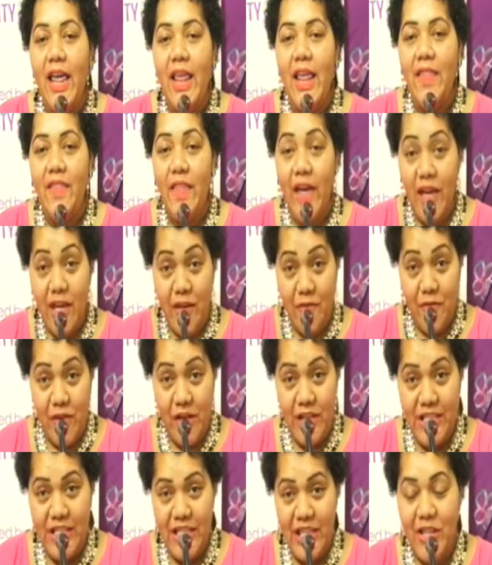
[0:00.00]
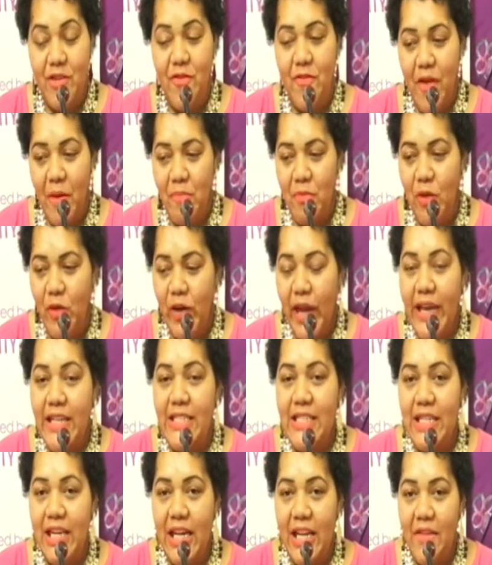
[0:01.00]
Thank you for listening to Fam Talk
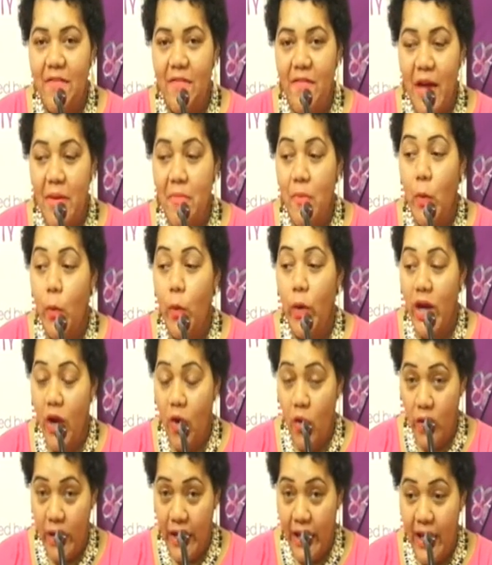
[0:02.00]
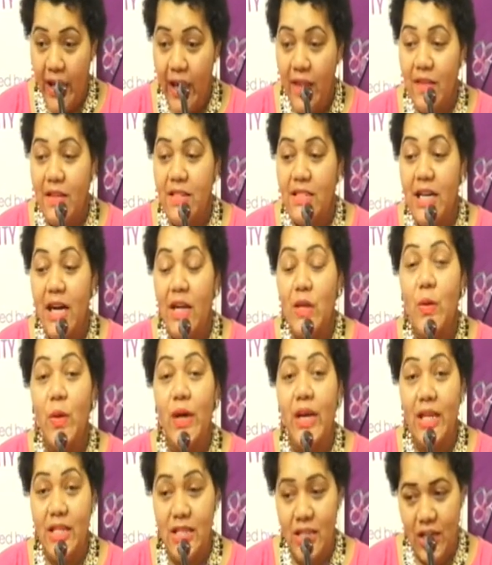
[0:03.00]
89 FM. We are on air at the Tano
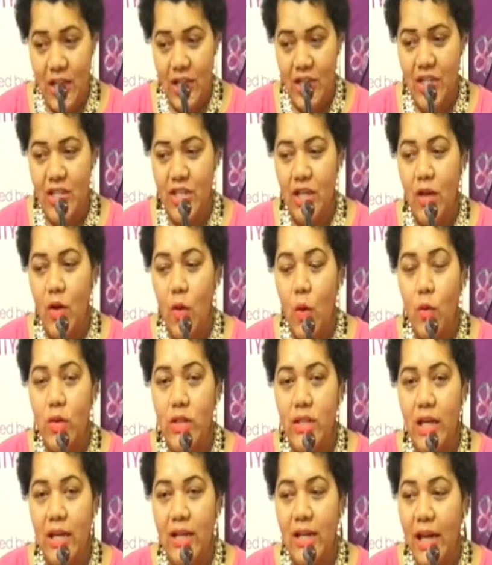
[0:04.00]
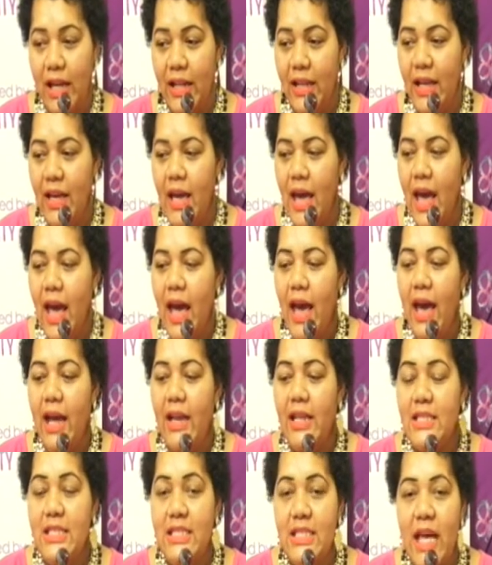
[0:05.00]
International Hotel Nadi, and
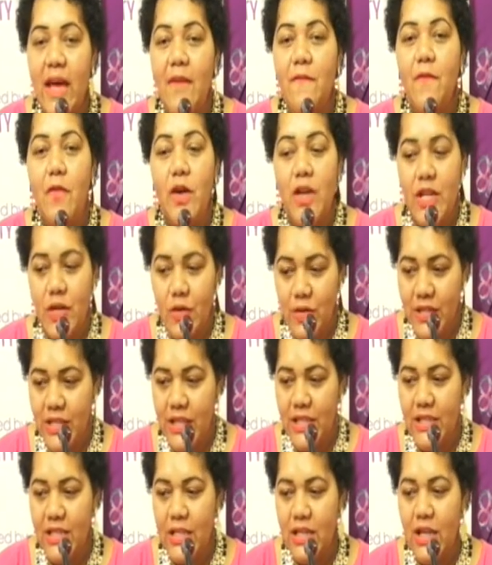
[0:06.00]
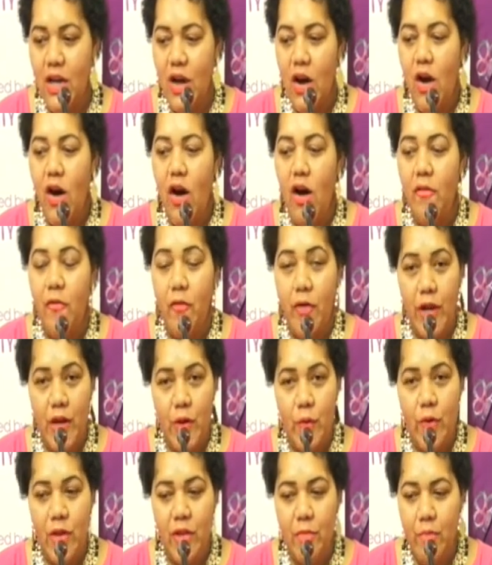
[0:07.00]
it's time for a new season of
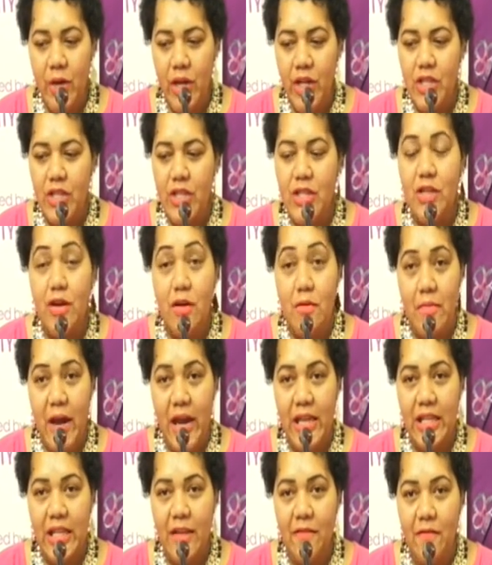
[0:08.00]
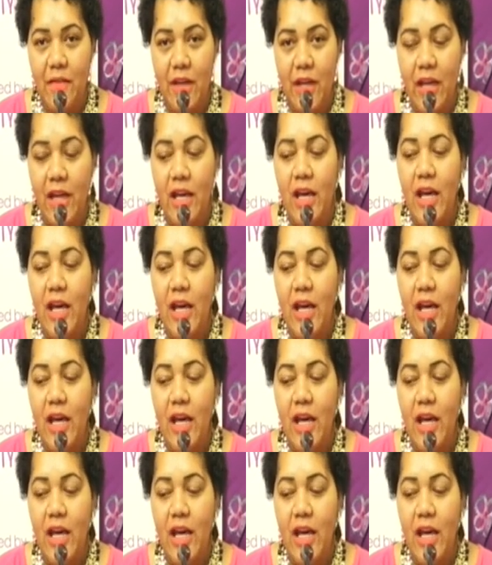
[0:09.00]
Radio with Pictures on MyTV.